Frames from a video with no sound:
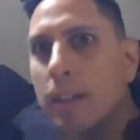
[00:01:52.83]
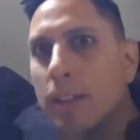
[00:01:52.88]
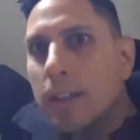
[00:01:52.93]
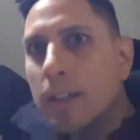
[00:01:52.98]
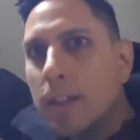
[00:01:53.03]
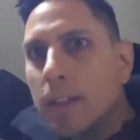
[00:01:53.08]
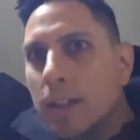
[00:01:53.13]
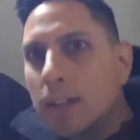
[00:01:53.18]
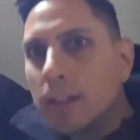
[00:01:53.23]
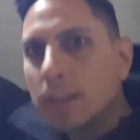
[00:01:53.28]

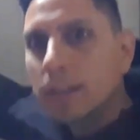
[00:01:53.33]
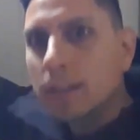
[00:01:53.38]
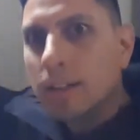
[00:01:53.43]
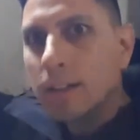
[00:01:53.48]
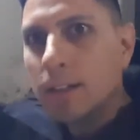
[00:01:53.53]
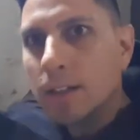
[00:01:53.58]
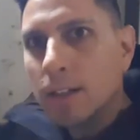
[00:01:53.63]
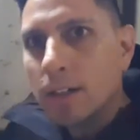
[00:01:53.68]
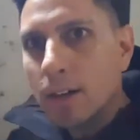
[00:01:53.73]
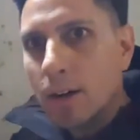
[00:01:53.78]
here,
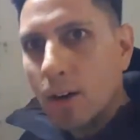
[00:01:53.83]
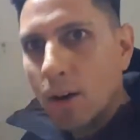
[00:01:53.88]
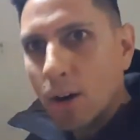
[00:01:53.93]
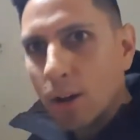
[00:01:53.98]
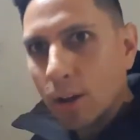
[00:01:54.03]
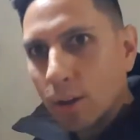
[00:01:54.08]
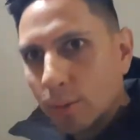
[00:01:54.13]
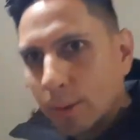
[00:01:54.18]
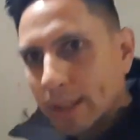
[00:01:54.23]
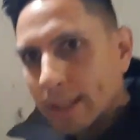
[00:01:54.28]

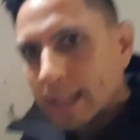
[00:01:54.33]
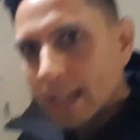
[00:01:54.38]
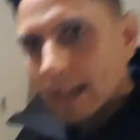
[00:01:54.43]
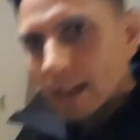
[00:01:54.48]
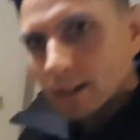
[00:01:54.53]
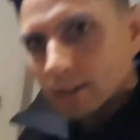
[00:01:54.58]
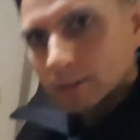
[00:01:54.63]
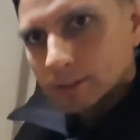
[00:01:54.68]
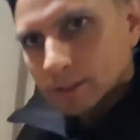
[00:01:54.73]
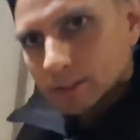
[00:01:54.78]
all the way
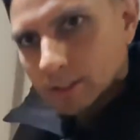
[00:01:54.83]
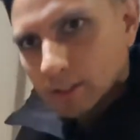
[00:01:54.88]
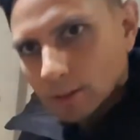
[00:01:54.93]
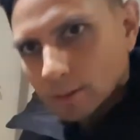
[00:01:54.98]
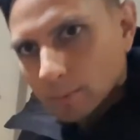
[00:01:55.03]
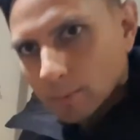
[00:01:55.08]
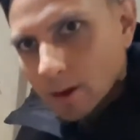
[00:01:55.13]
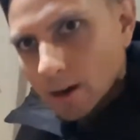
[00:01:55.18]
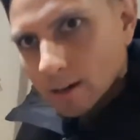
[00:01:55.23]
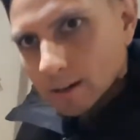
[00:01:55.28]
down to
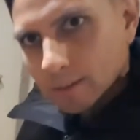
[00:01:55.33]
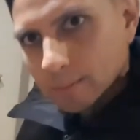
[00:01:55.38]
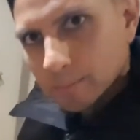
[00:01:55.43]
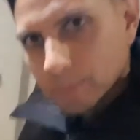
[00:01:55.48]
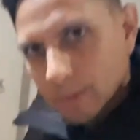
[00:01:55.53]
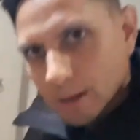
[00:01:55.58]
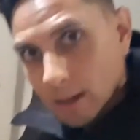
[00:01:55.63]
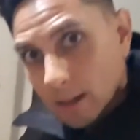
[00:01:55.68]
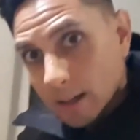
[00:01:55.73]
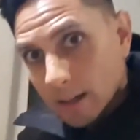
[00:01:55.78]
the bottom.
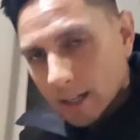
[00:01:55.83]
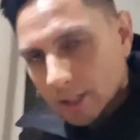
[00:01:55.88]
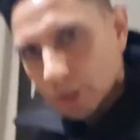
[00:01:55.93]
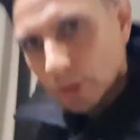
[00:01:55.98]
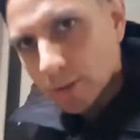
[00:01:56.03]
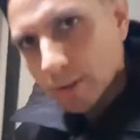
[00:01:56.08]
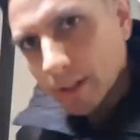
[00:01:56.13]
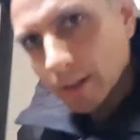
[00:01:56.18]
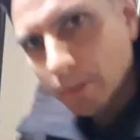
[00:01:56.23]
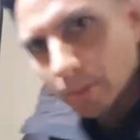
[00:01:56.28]
I'll
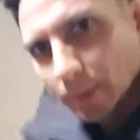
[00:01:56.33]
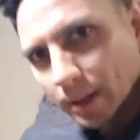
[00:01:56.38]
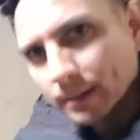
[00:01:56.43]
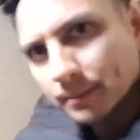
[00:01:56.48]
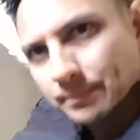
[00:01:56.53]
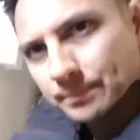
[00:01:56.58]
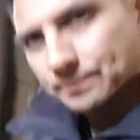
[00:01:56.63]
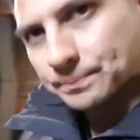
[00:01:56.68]
show you another one